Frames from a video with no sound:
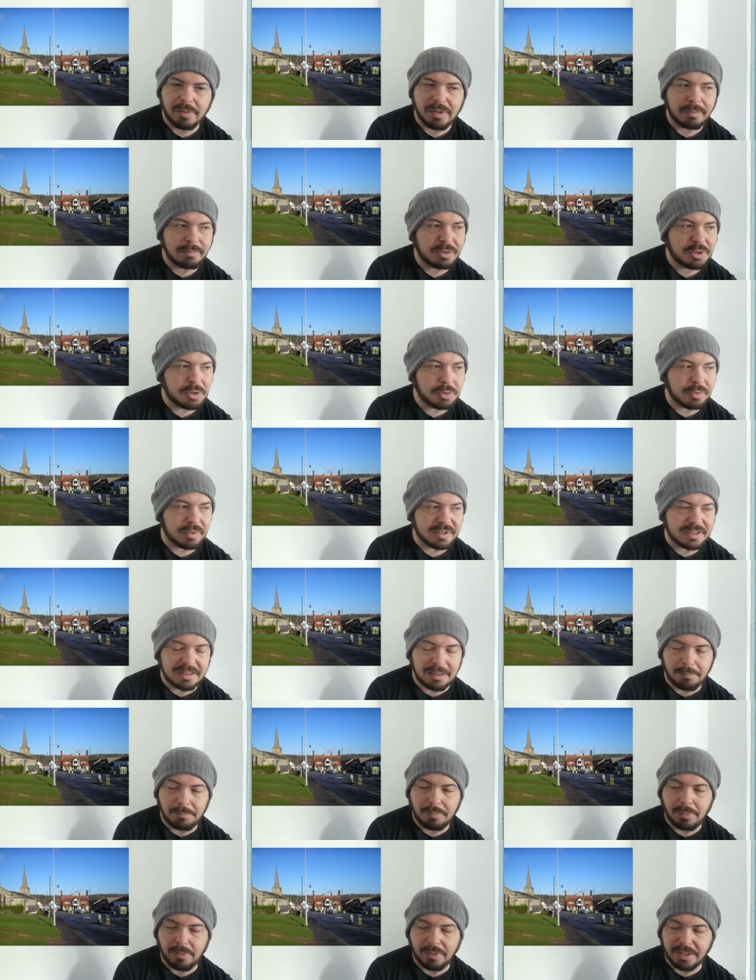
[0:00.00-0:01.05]
And I'm sure at
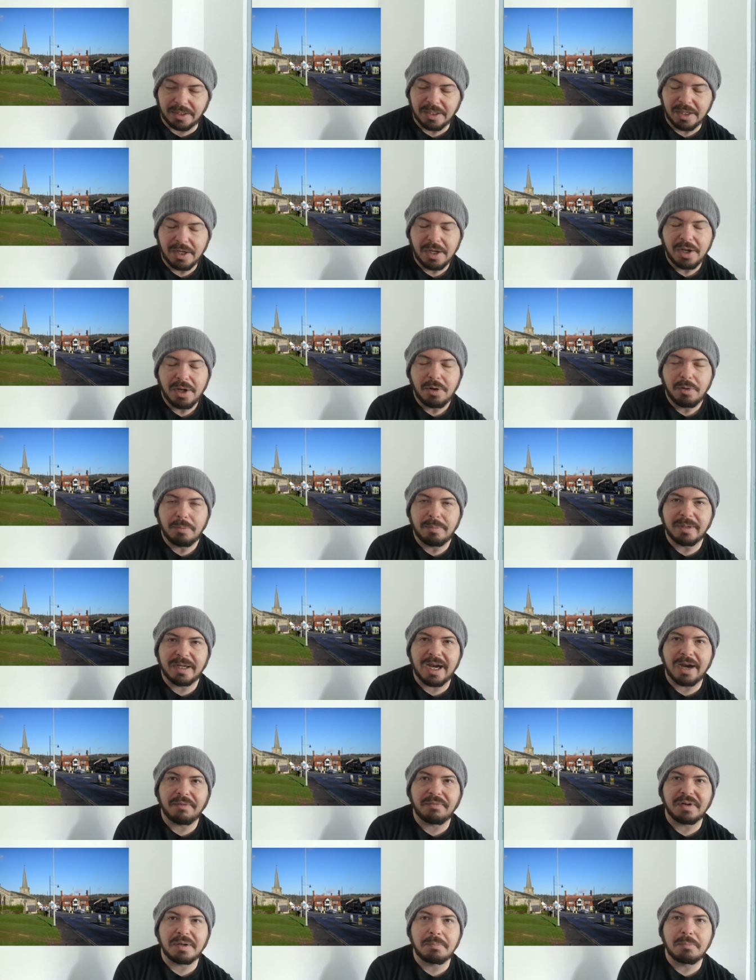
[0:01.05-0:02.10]
some point we'll be
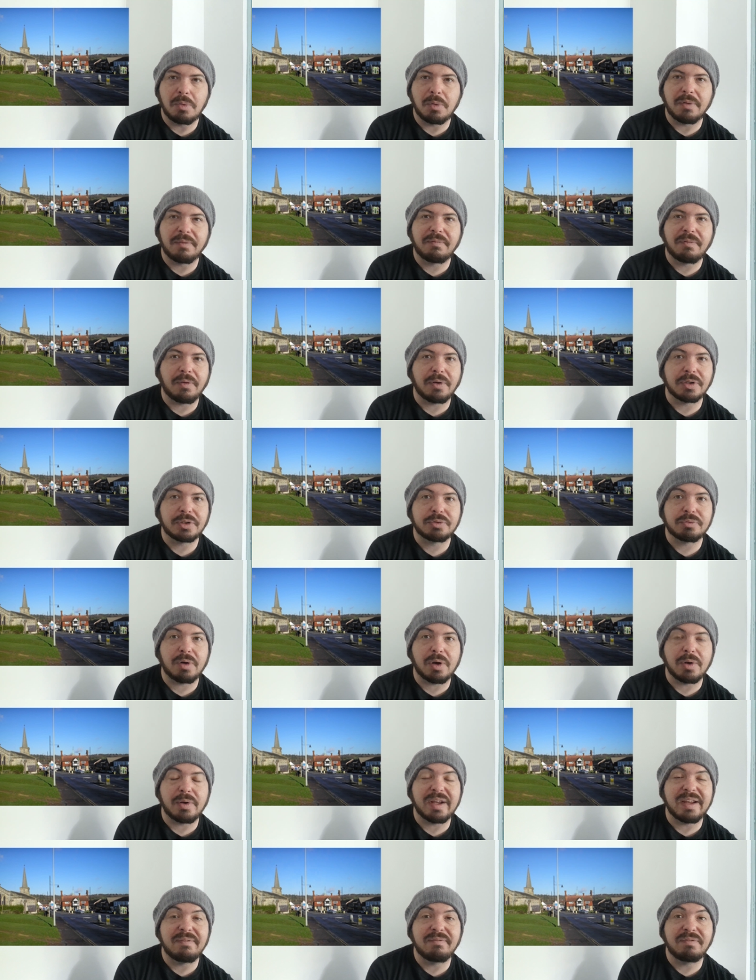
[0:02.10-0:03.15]
covering more of Forest
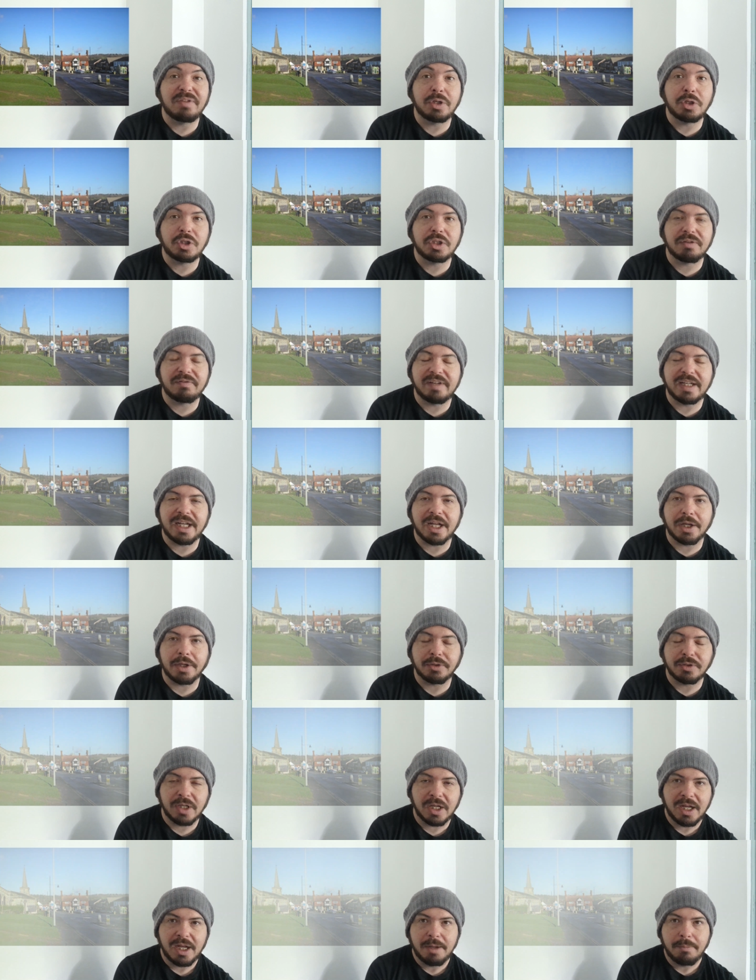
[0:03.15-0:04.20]
Row in future videos.
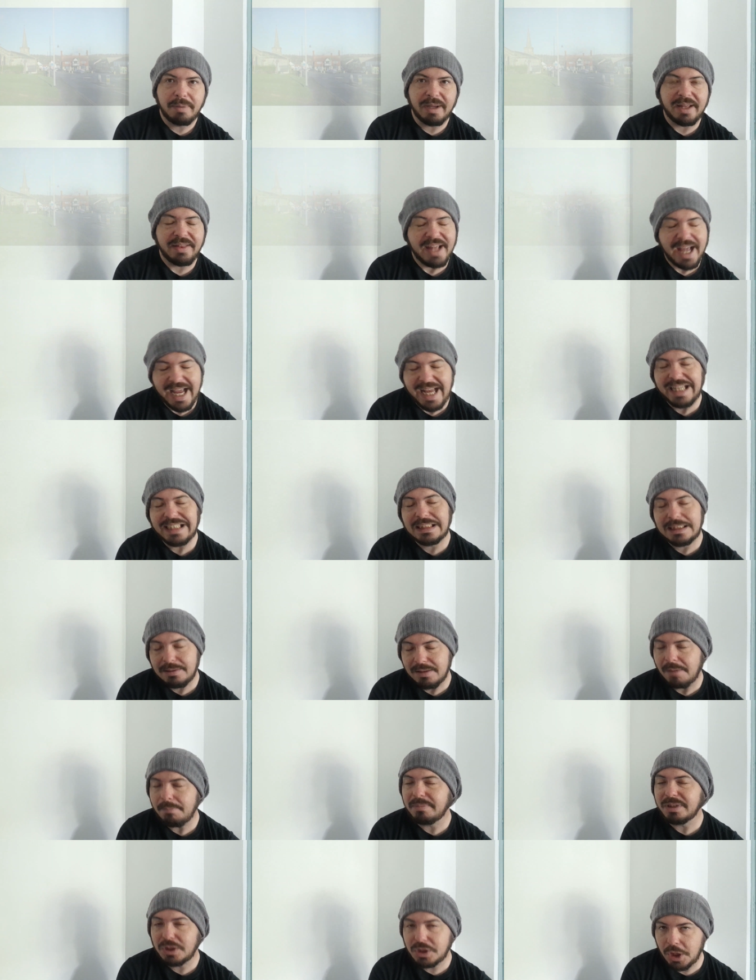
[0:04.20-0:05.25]
But that is
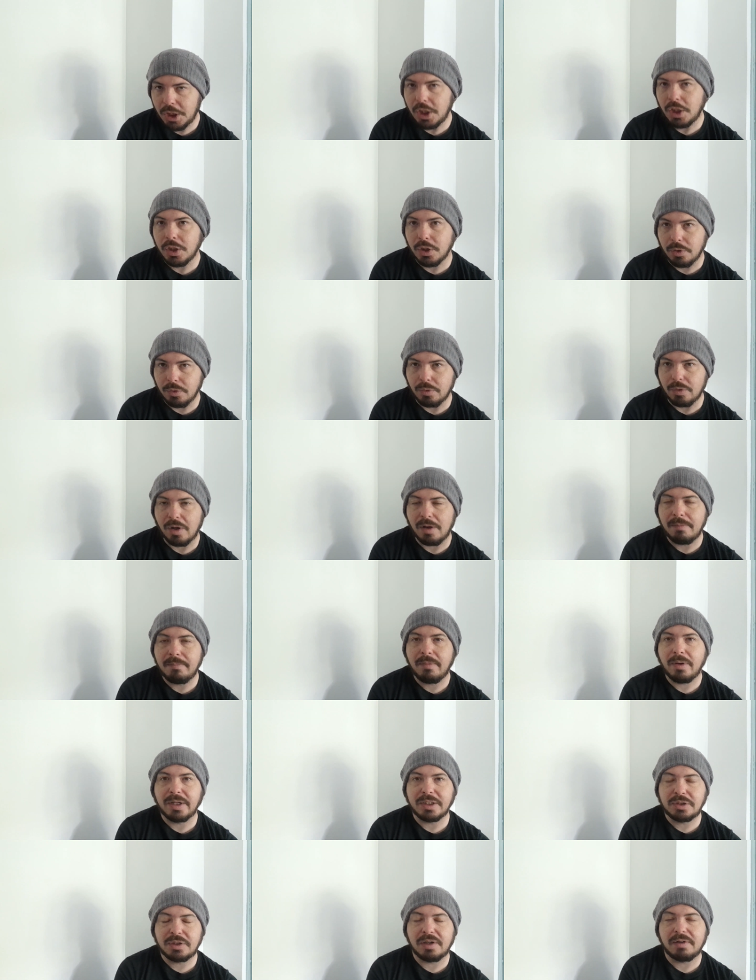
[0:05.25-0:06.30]
number 2 on
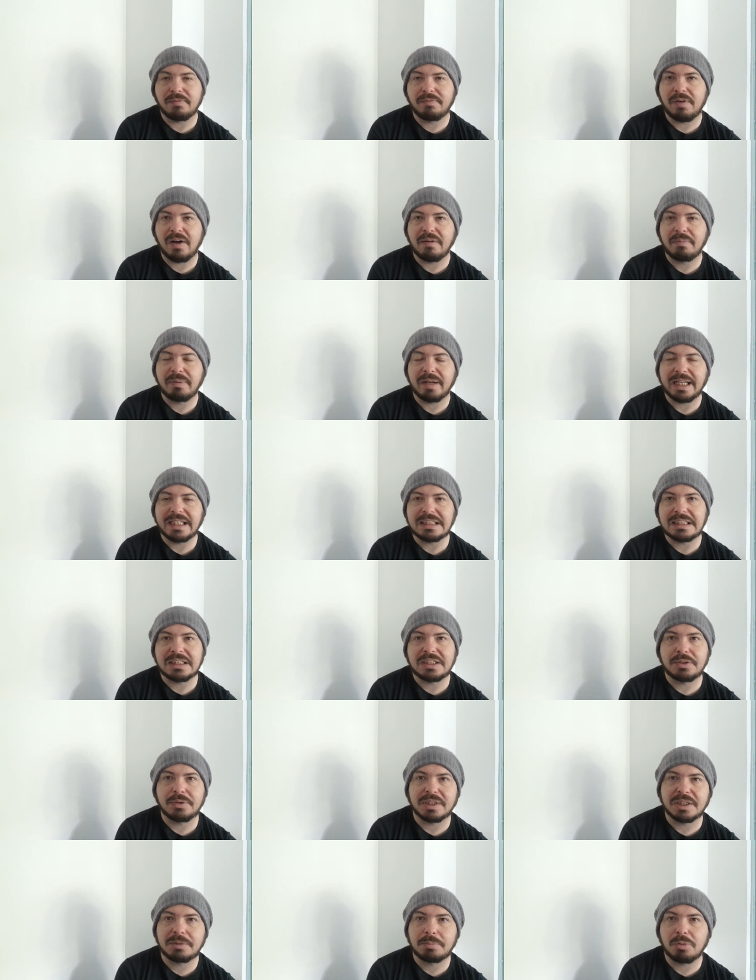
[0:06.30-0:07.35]
my top 5 places
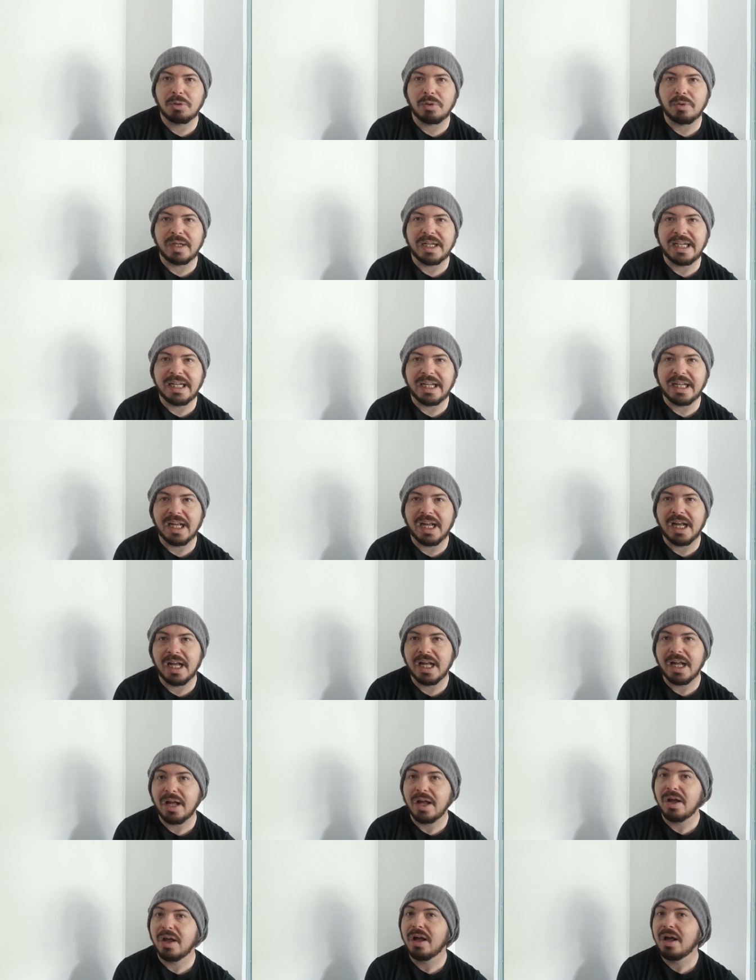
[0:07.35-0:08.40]
to explore in
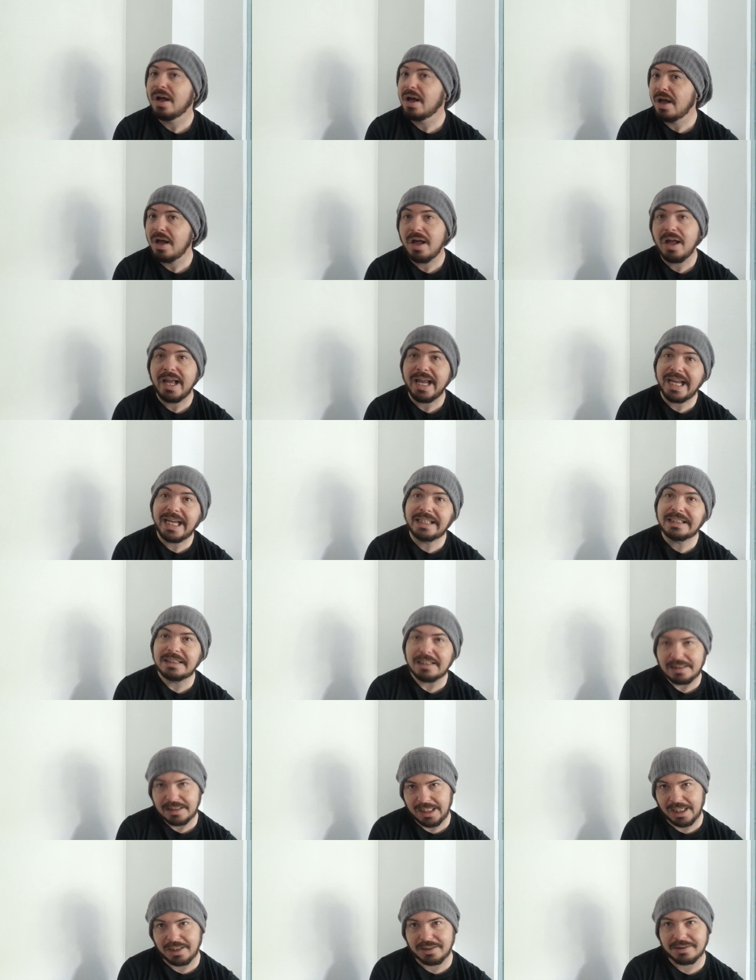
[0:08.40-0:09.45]
East
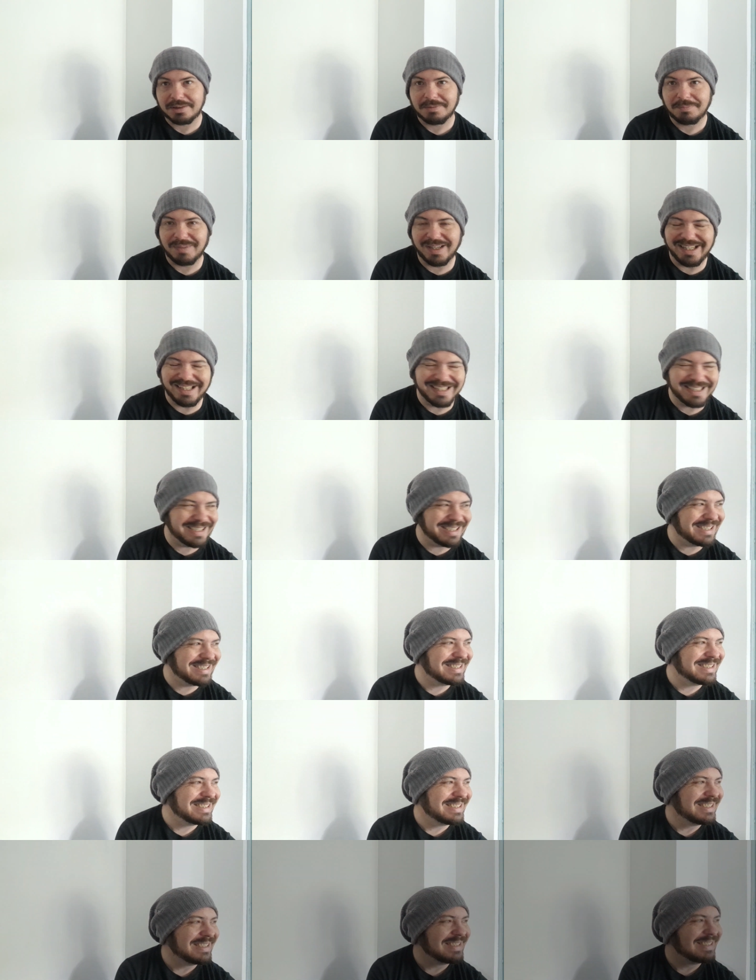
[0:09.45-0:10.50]
Sussex.
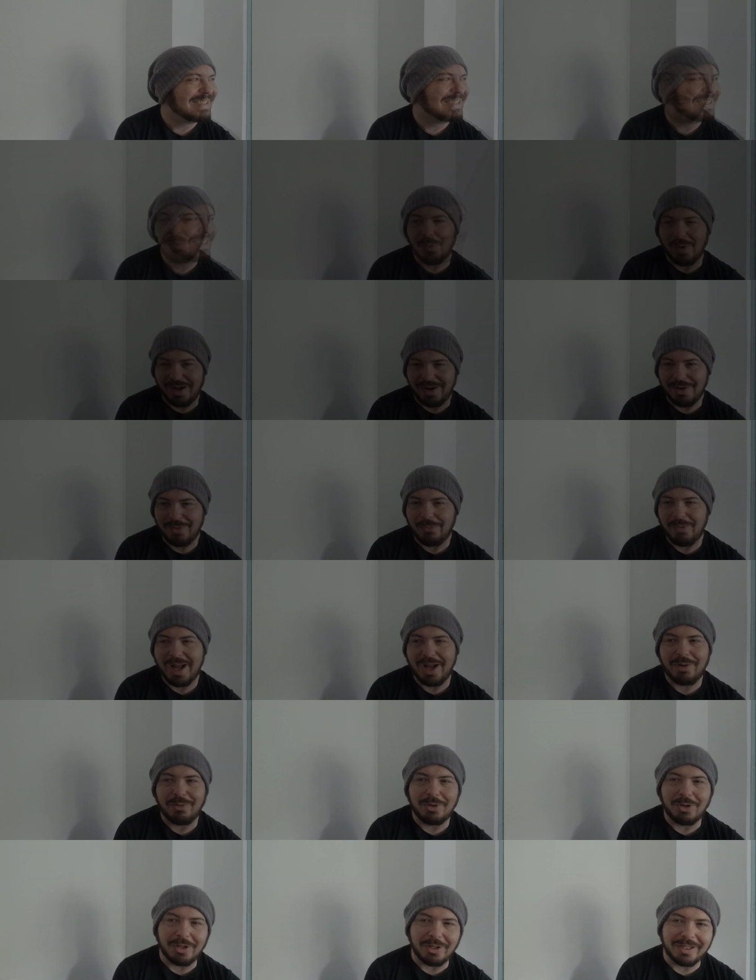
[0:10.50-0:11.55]
So, number 1.
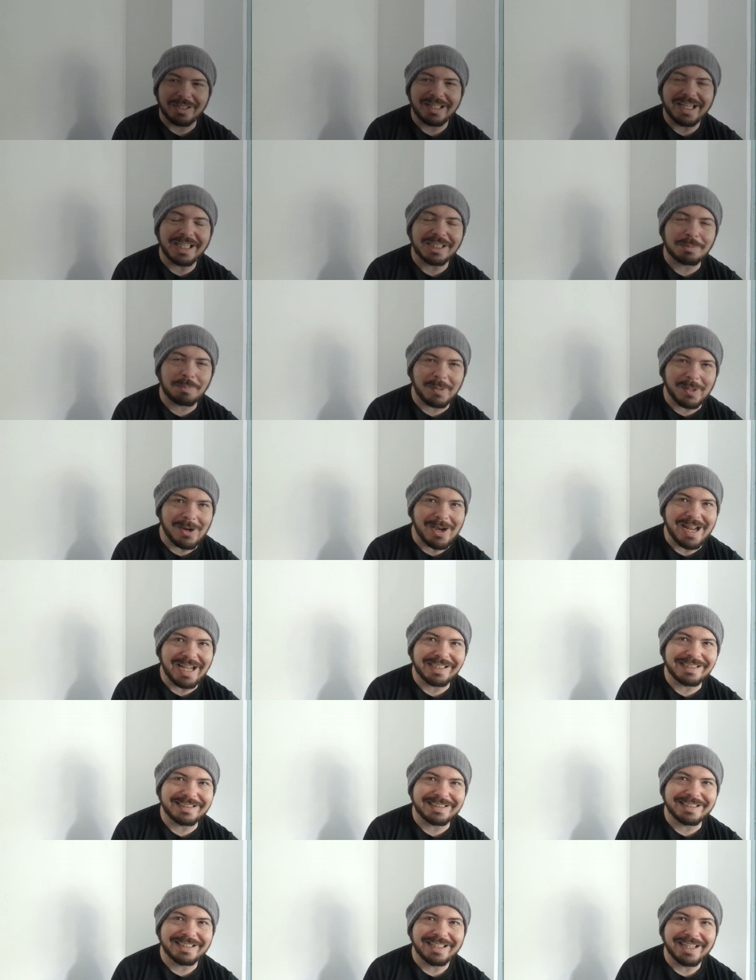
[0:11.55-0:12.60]
Well, look, let's be
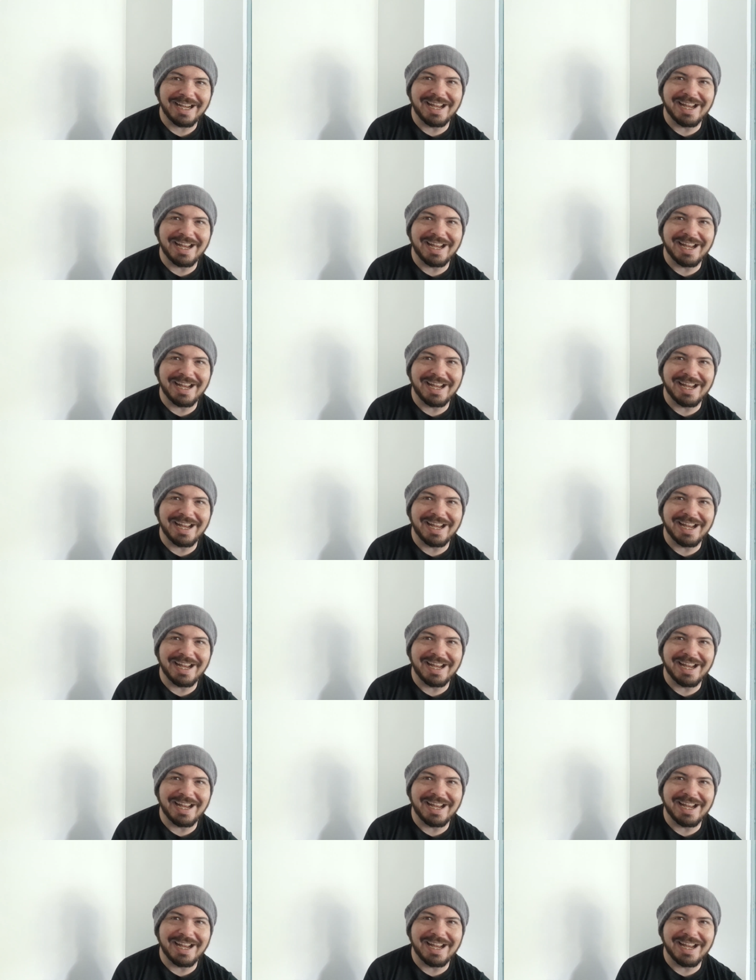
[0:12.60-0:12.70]
honest.